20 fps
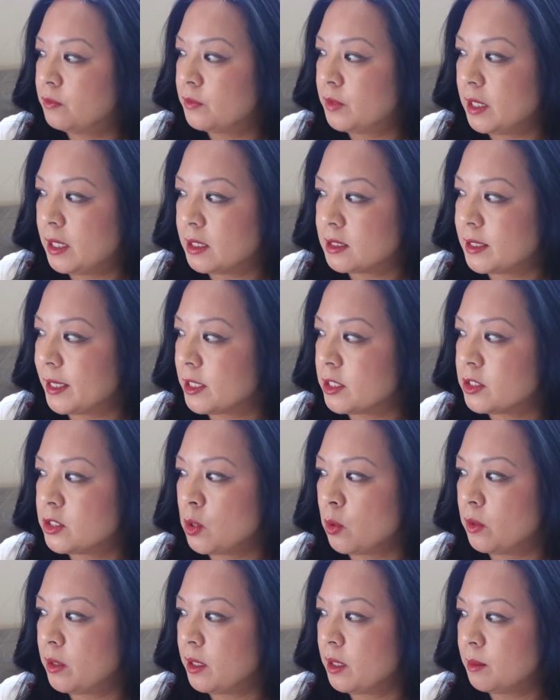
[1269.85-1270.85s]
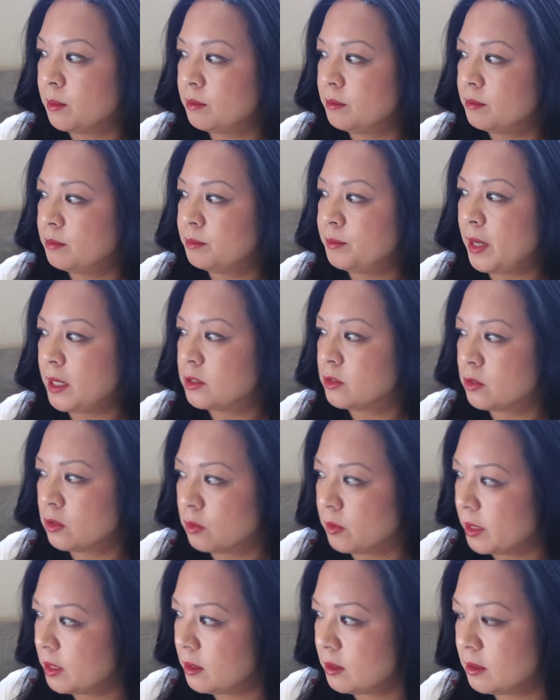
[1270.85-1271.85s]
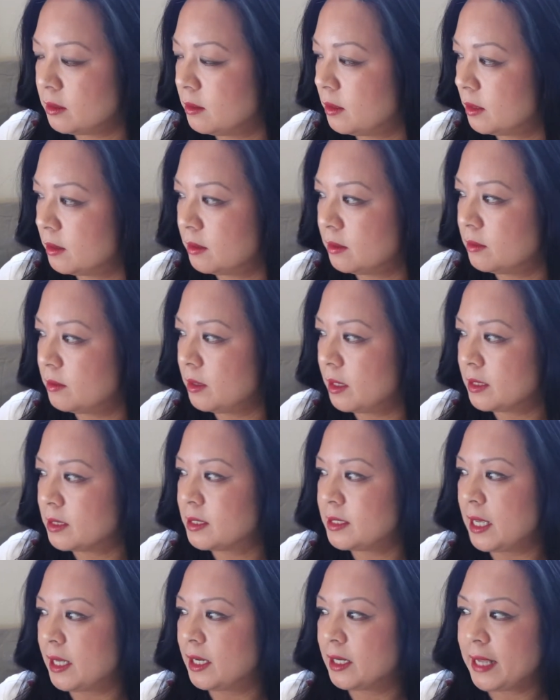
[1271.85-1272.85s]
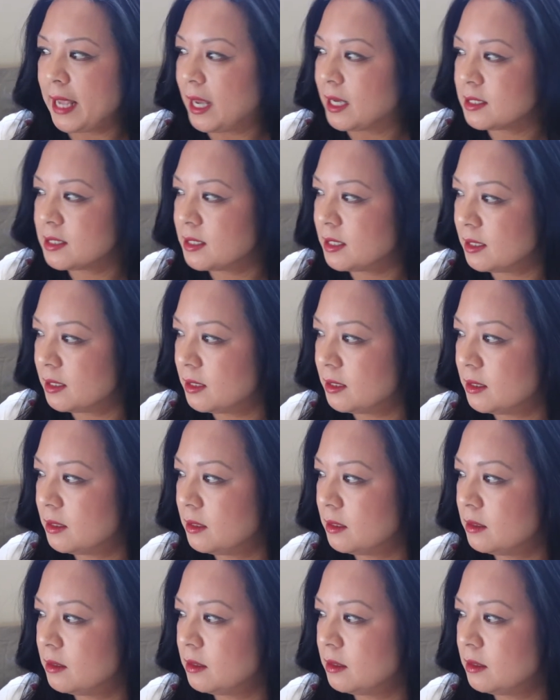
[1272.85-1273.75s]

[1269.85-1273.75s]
things like sodium benzoate and acetic acid,